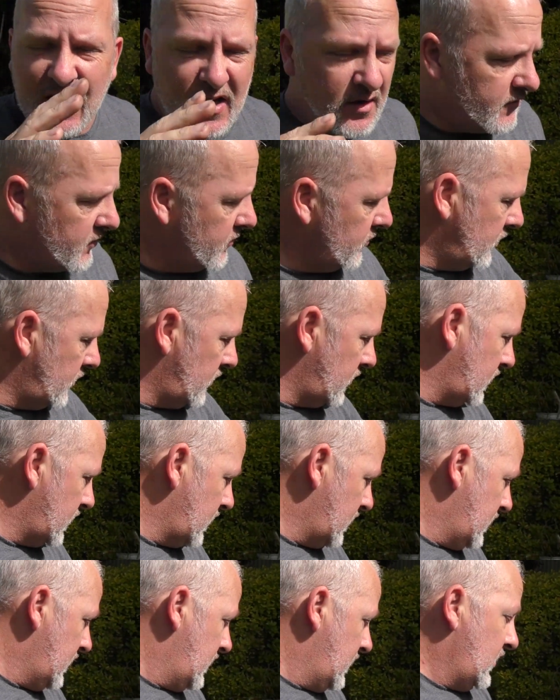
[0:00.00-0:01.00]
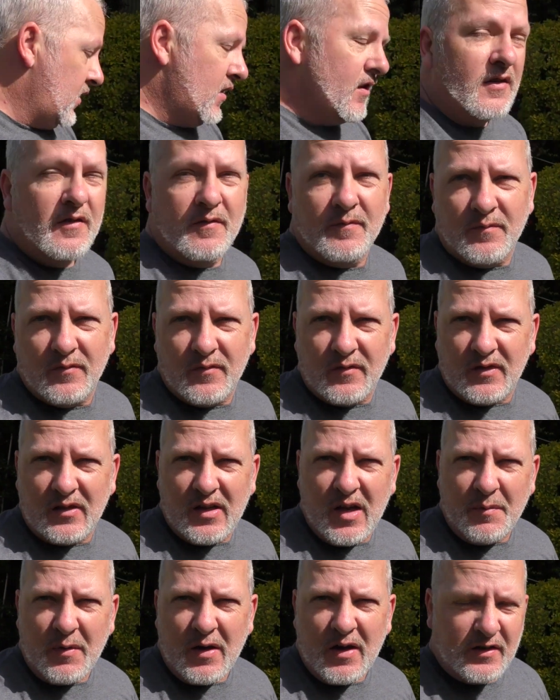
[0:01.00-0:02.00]
now, sort of
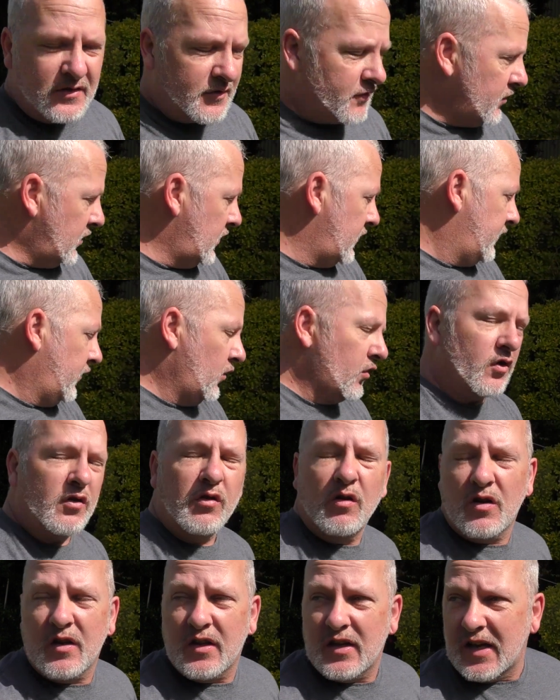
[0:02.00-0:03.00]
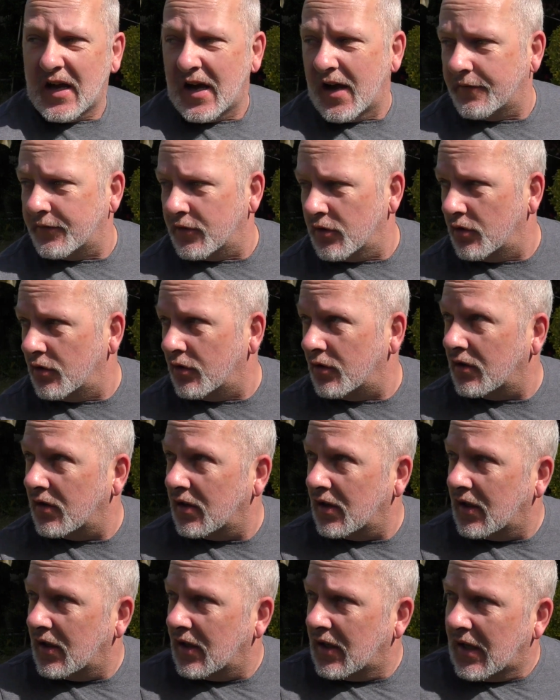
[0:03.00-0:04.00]
3:30, 4 o'clock in the afternoon.
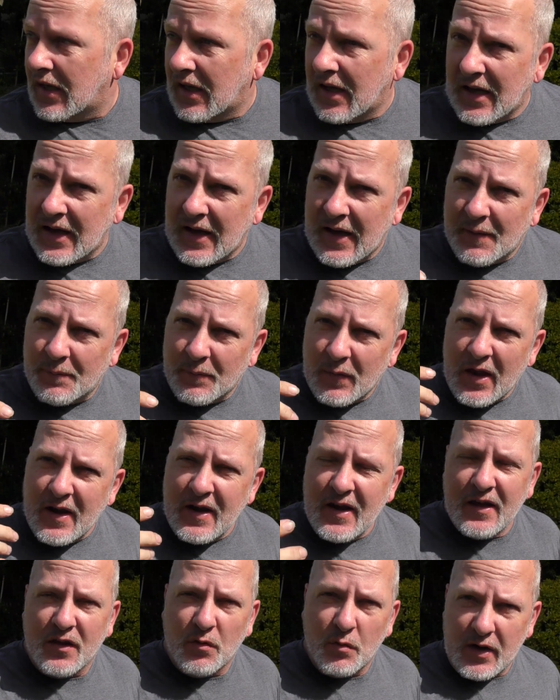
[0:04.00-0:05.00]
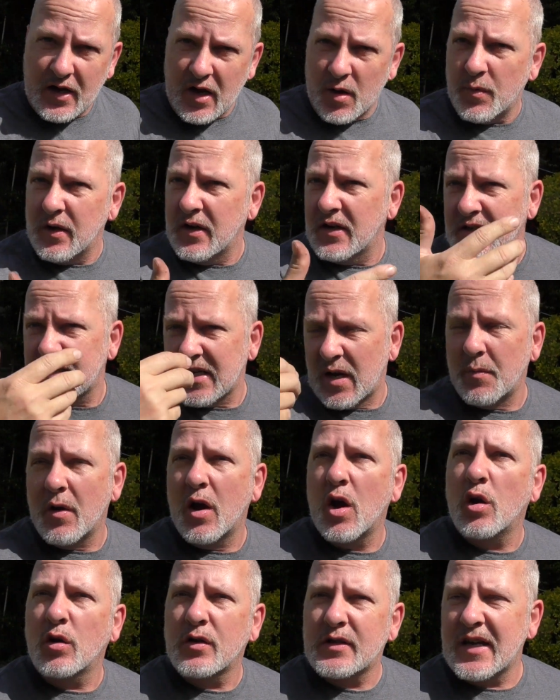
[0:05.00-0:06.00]
And now that we're coming into
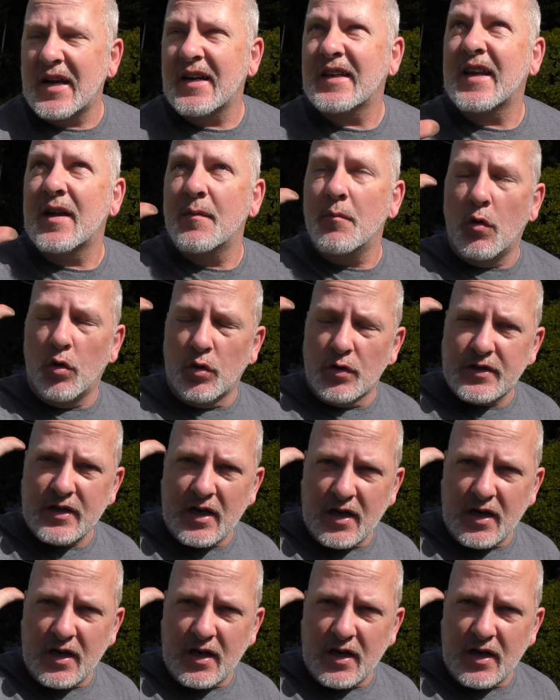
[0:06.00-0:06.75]
summer, it'll start to get more